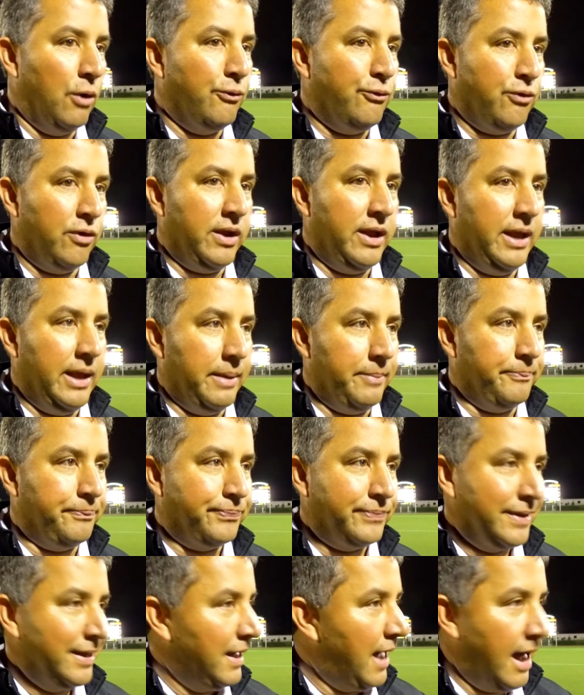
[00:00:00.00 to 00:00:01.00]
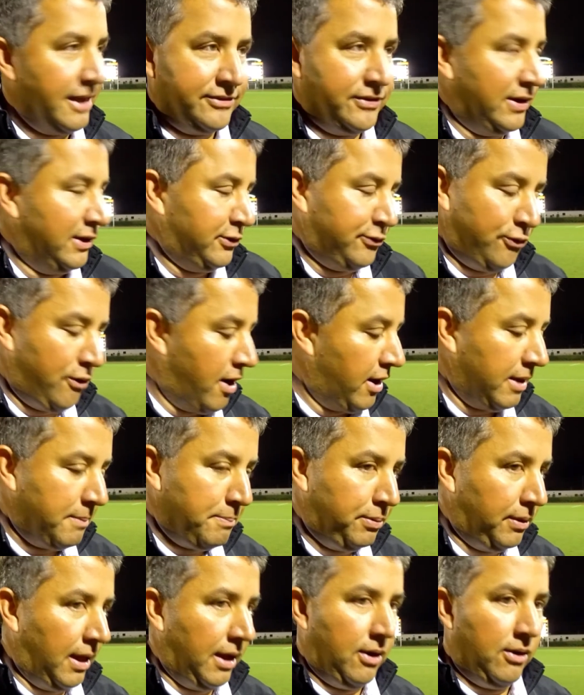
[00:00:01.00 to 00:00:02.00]
for him, as it is for any
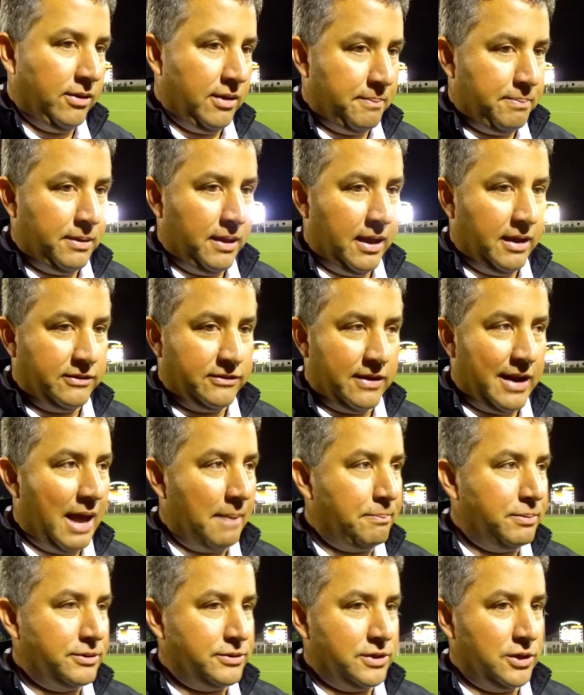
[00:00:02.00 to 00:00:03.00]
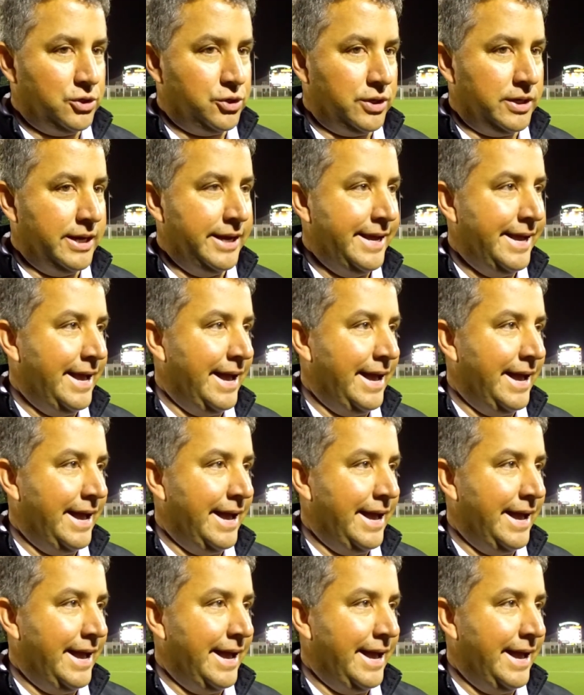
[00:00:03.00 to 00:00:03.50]
player that plays in that position,